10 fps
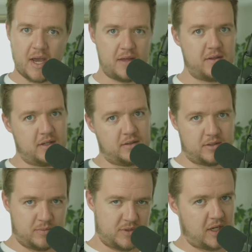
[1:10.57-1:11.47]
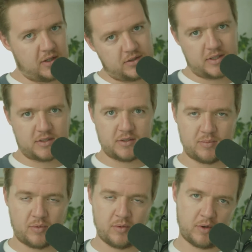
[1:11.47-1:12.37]
And then some sales can
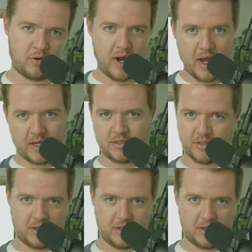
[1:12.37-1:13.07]
slip through the cracks,